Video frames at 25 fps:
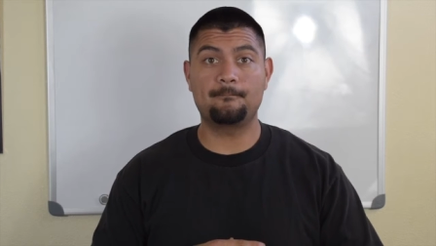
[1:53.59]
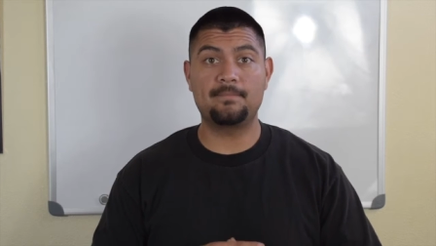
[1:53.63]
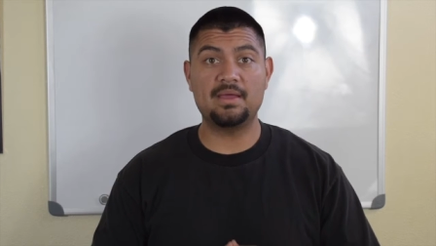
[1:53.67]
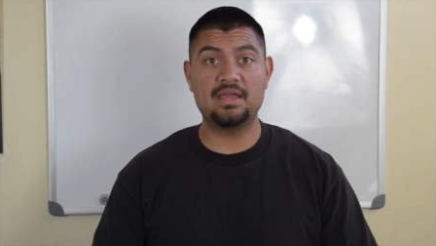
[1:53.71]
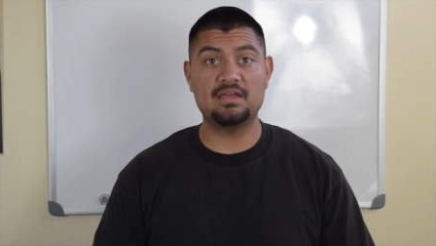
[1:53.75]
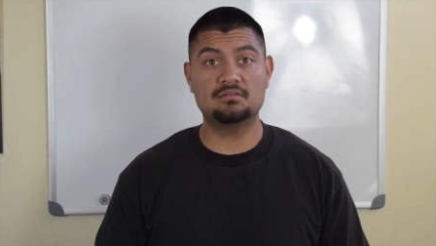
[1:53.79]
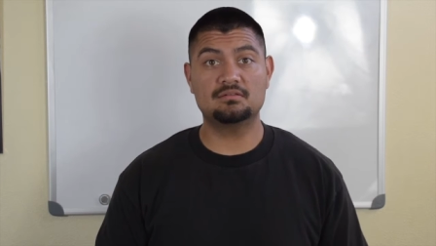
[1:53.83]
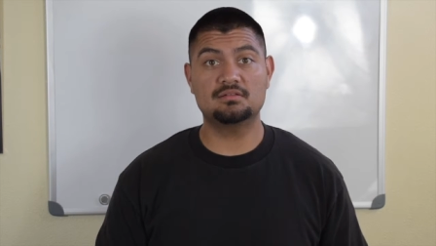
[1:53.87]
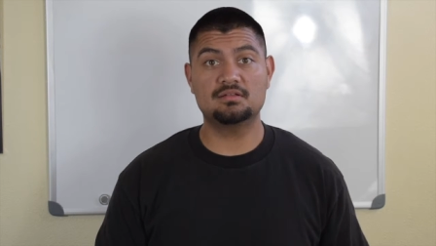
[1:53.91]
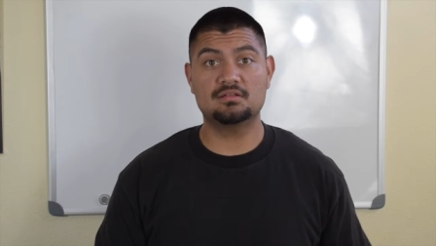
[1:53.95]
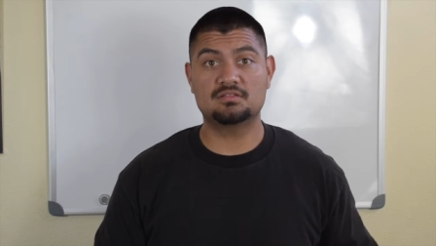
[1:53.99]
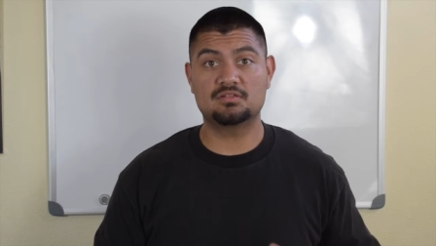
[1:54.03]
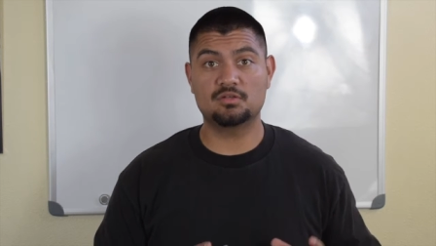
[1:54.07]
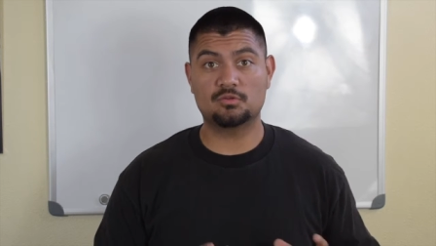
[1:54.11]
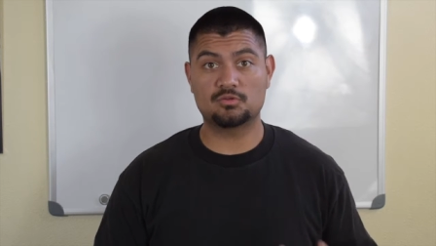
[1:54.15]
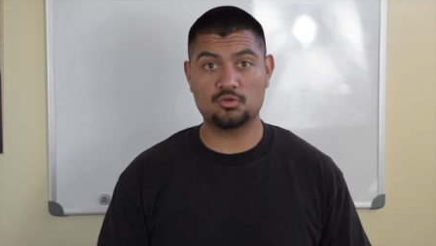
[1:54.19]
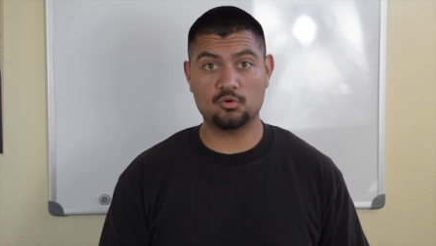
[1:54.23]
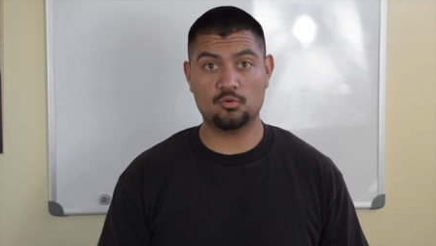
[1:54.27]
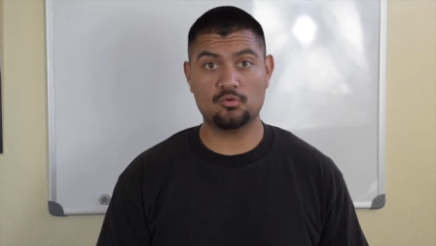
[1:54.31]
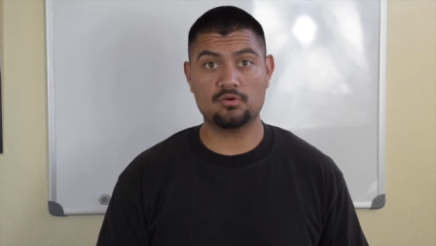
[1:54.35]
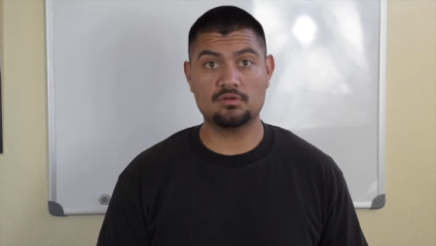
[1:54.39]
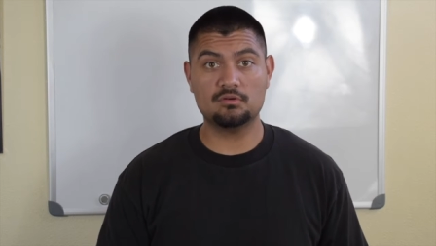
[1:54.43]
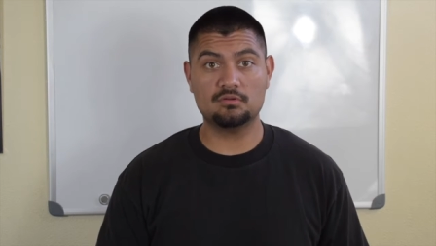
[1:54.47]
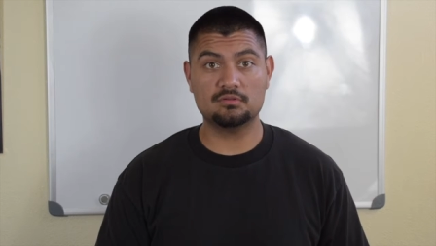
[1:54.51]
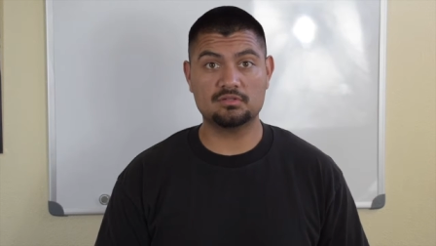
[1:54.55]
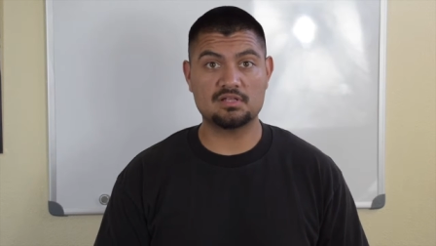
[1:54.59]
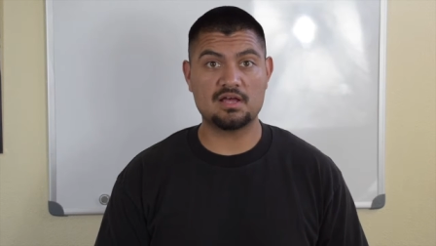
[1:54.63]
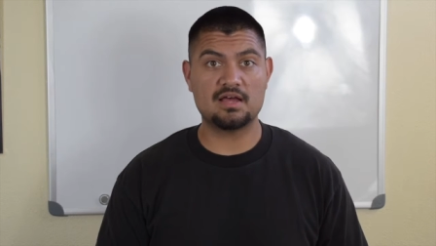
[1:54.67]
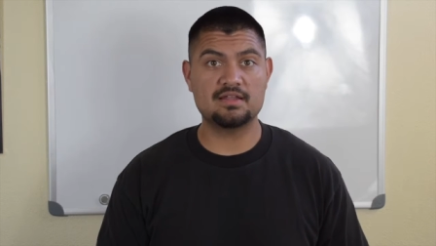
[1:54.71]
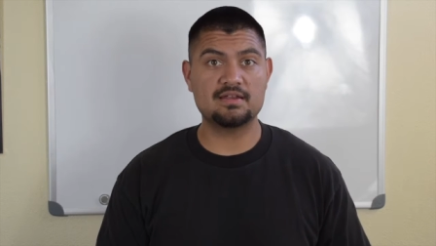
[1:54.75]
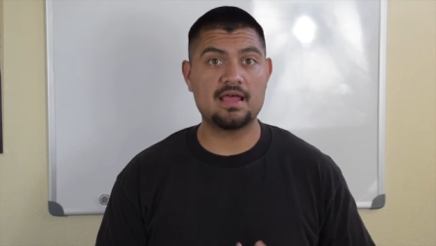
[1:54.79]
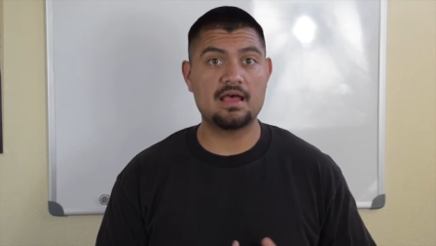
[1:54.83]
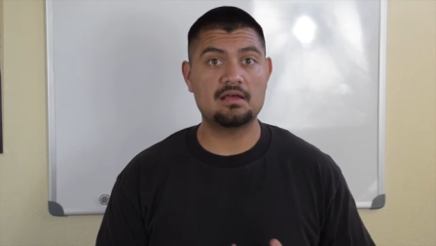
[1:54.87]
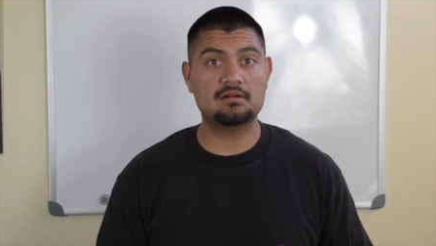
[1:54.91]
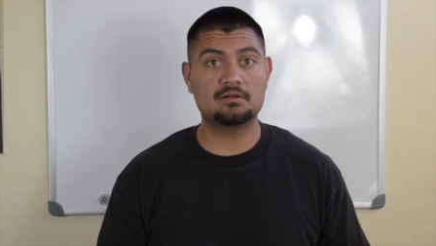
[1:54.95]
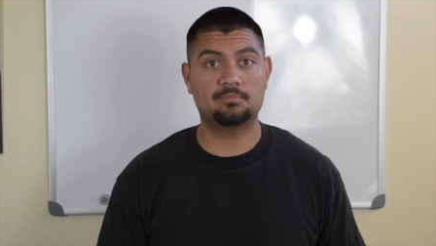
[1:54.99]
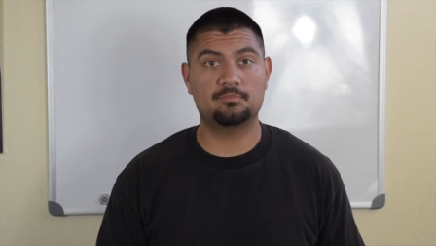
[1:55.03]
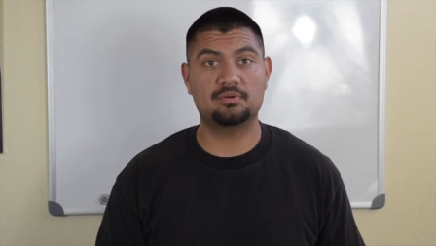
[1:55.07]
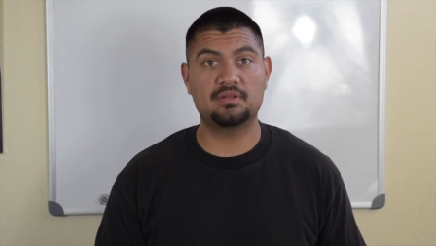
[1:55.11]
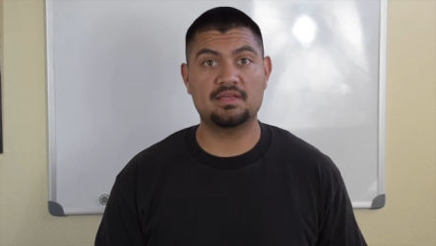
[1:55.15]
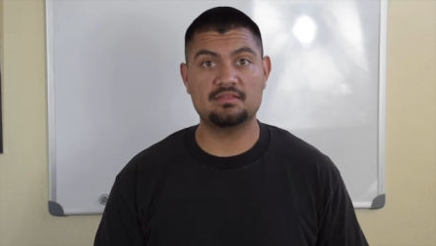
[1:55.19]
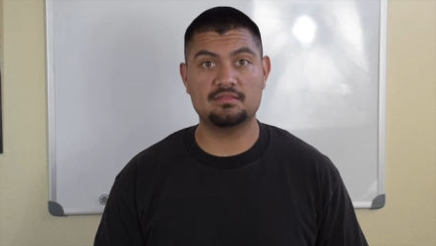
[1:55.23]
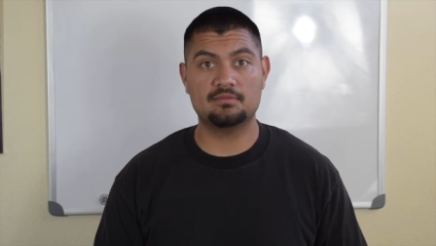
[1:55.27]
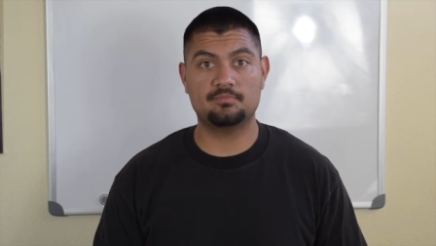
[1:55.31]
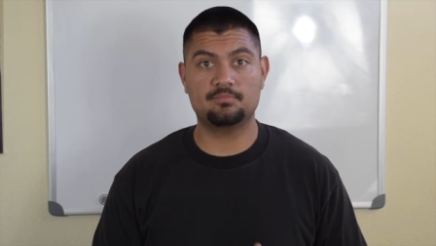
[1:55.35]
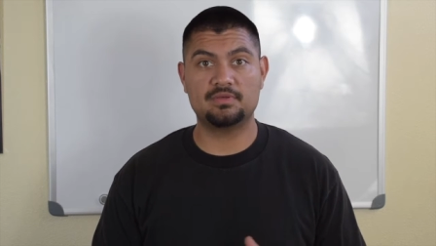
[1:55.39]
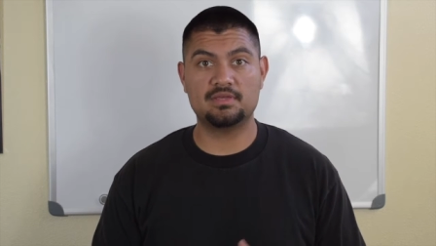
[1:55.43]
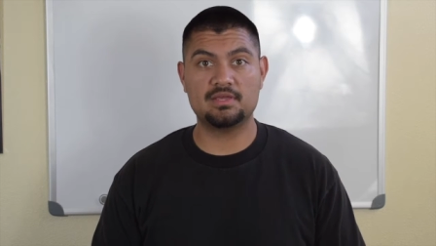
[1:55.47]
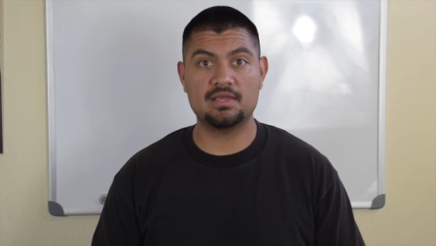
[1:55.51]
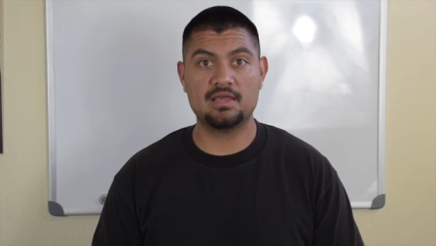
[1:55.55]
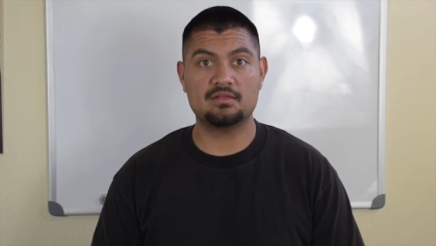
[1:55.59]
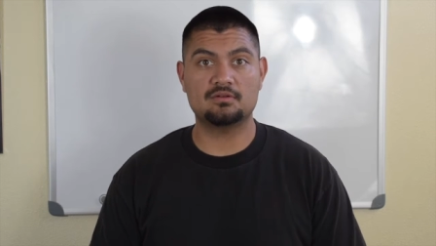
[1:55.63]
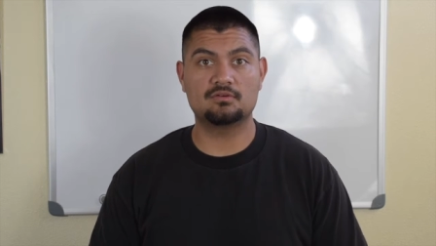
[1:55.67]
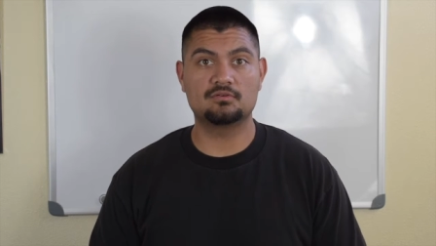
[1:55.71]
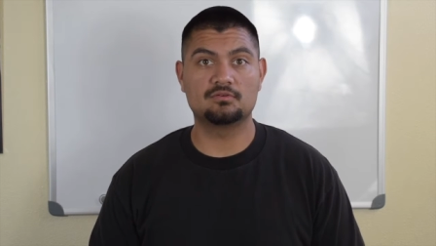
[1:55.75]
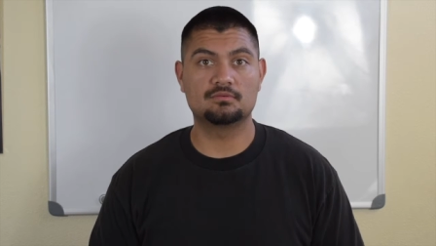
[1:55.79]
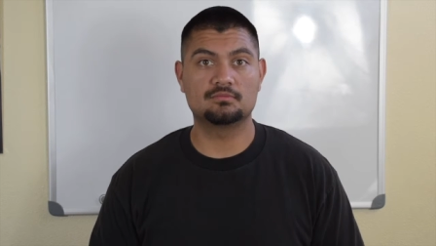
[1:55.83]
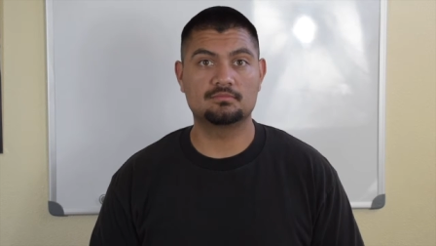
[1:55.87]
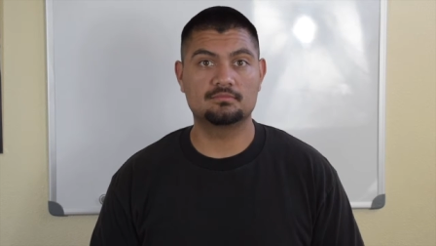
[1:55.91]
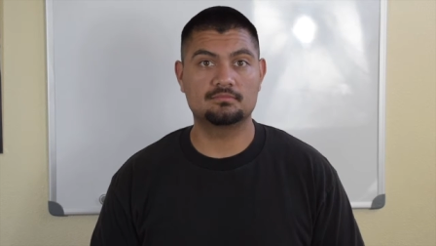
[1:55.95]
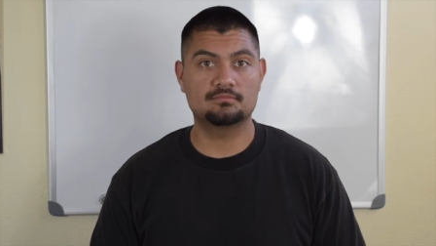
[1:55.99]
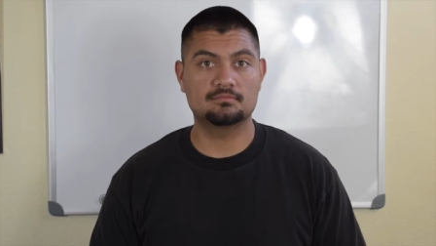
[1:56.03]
basic tutorials on how to play the piano.